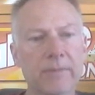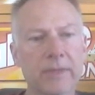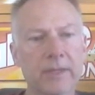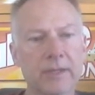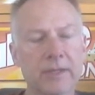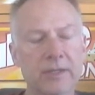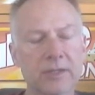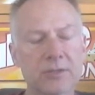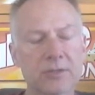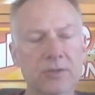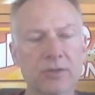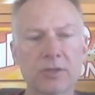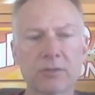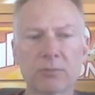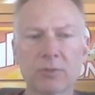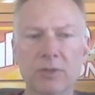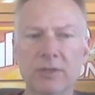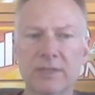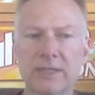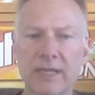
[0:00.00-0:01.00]
And it's going to
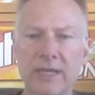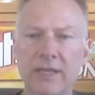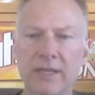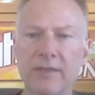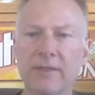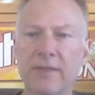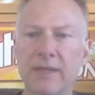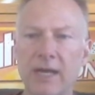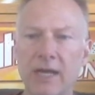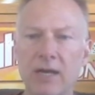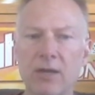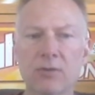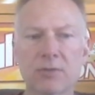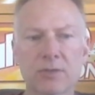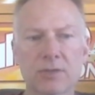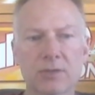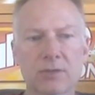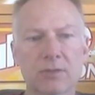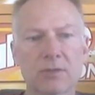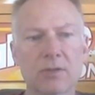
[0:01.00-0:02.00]
run
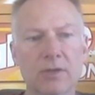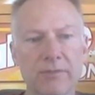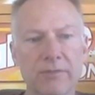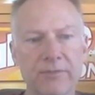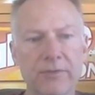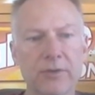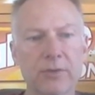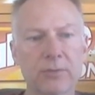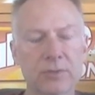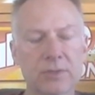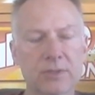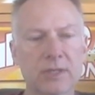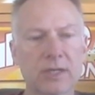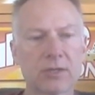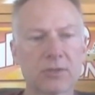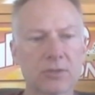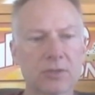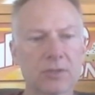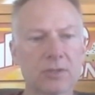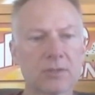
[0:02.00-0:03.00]
10,000 of those
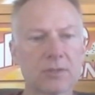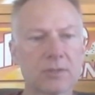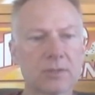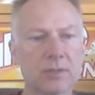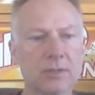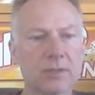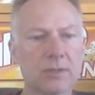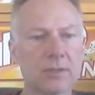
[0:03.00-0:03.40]
sessions.